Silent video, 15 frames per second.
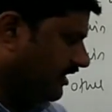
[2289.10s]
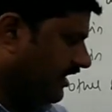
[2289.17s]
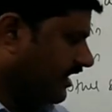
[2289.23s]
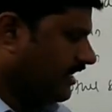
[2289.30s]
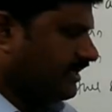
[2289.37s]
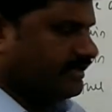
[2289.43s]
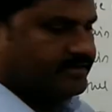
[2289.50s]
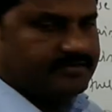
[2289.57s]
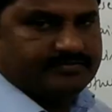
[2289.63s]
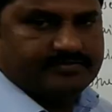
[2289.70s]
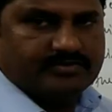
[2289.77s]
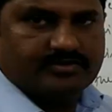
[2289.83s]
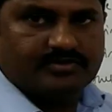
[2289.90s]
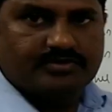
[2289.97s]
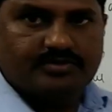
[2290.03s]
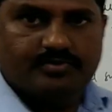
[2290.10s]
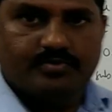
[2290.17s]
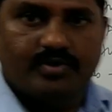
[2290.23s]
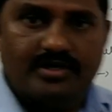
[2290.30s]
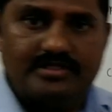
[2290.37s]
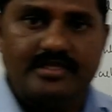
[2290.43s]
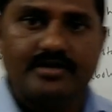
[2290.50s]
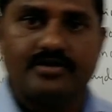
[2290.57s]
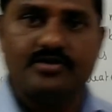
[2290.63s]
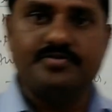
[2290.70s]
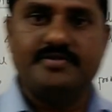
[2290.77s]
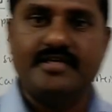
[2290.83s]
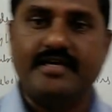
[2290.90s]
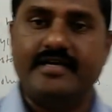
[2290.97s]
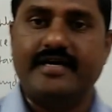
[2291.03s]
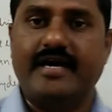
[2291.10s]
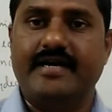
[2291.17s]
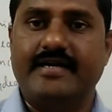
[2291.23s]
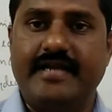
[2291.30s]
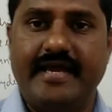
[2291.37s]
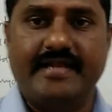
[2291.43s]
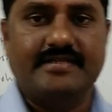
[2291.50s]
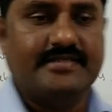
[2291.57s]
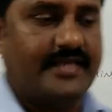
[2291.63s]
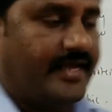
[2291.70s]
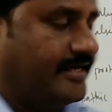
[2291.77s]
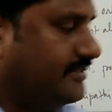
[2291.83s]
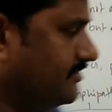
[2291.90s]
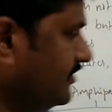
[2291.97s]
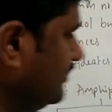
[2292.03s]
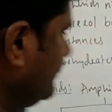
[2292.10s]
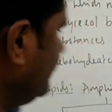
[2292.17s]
tail, both the groups it contains, hence